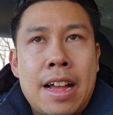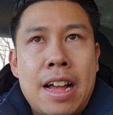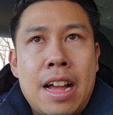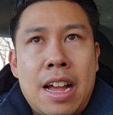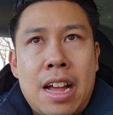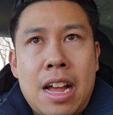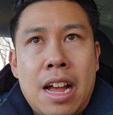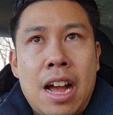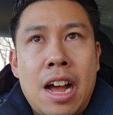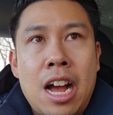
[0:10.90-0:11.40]

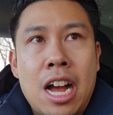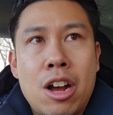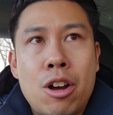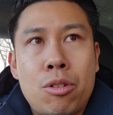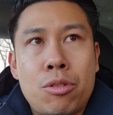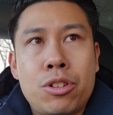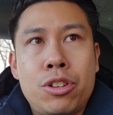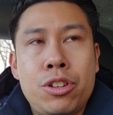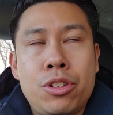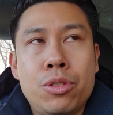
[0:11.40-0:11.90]
how
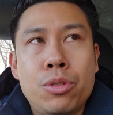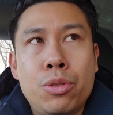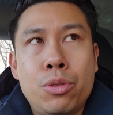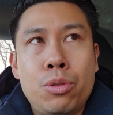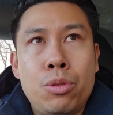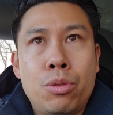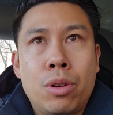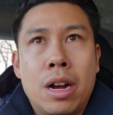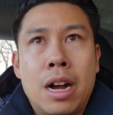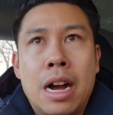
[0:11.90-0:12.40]

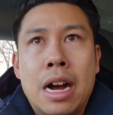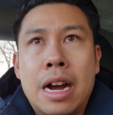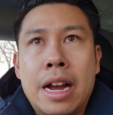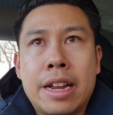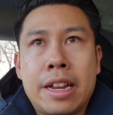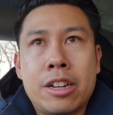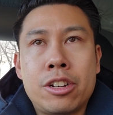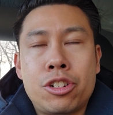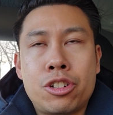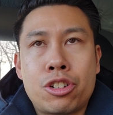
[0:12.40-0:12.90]
do high
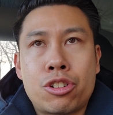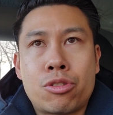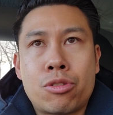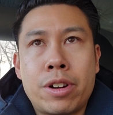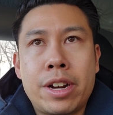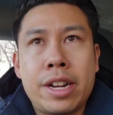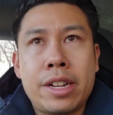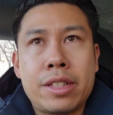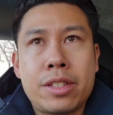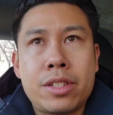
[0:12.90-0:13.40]
interest
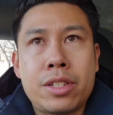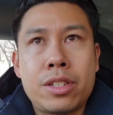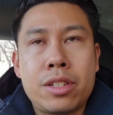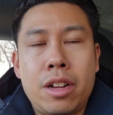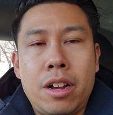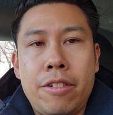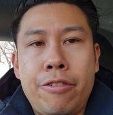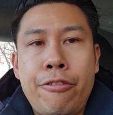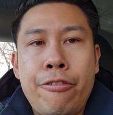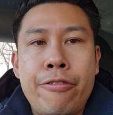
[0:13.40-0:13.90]
rates
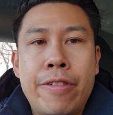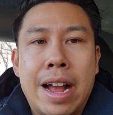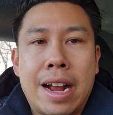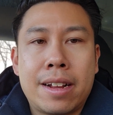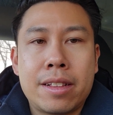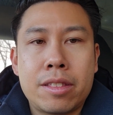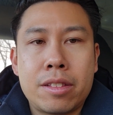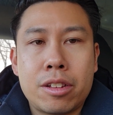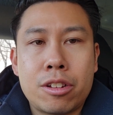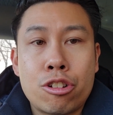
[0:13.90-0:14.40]

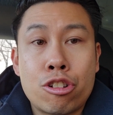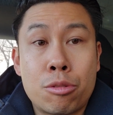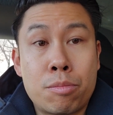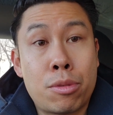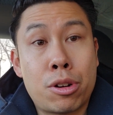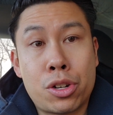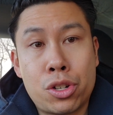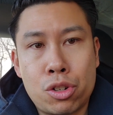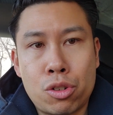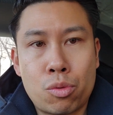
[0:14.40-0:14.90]
affect
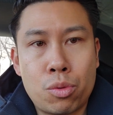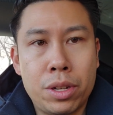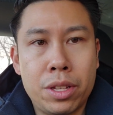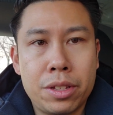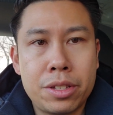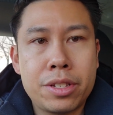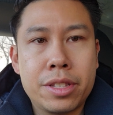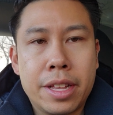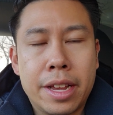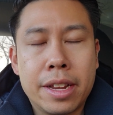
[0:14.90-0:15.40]
commercial real
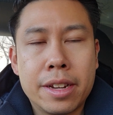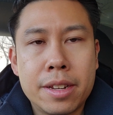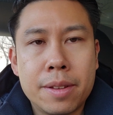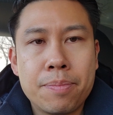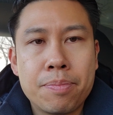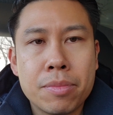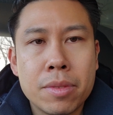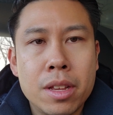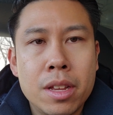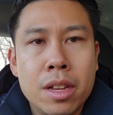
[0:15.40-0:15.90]
estate?
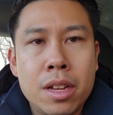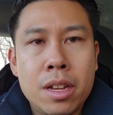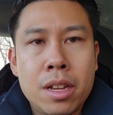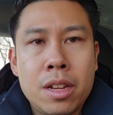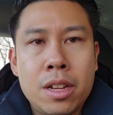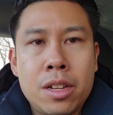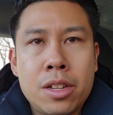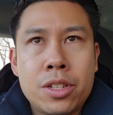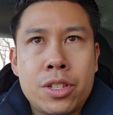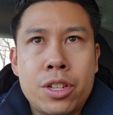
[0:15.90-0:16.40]

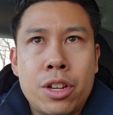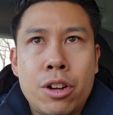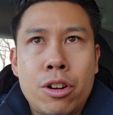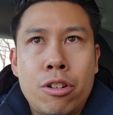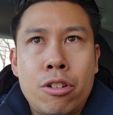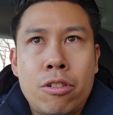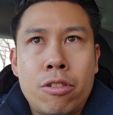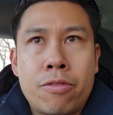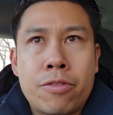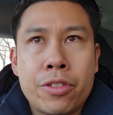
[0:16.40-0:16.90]

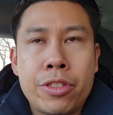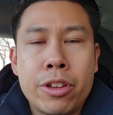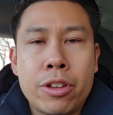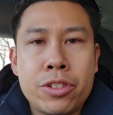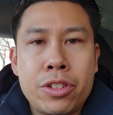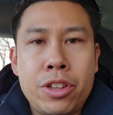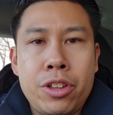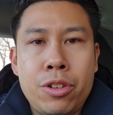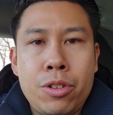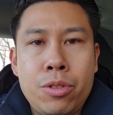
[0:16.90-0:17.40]
So, for those
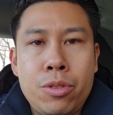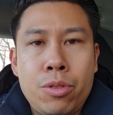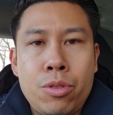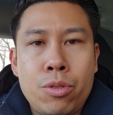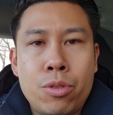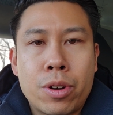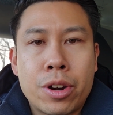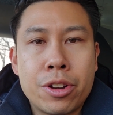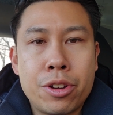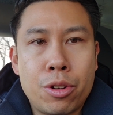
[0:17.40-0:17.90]
of you
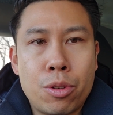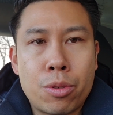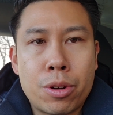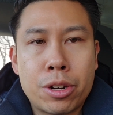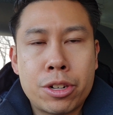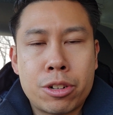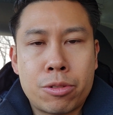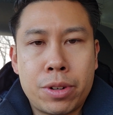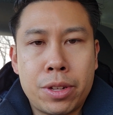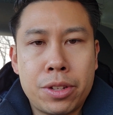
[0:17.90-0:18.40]
who are newer
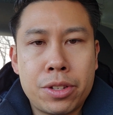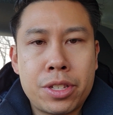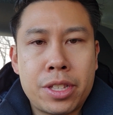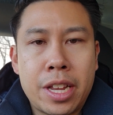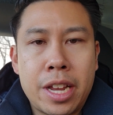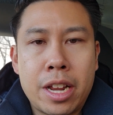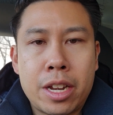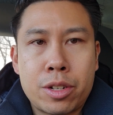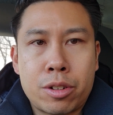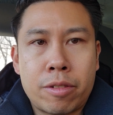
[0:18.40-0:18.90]
to real
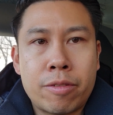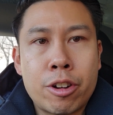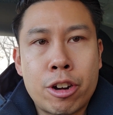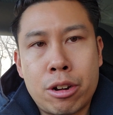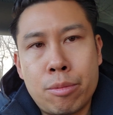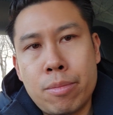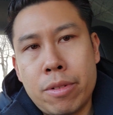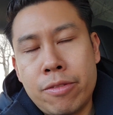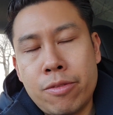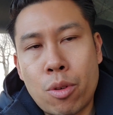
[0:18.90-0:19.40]
estate or have heard
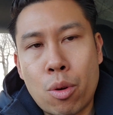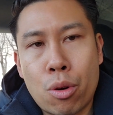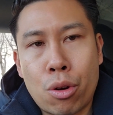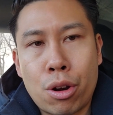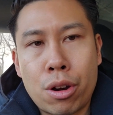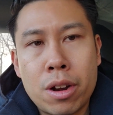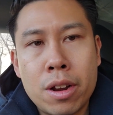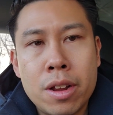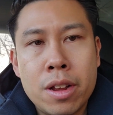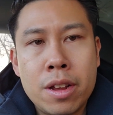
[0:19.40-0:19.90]
it before,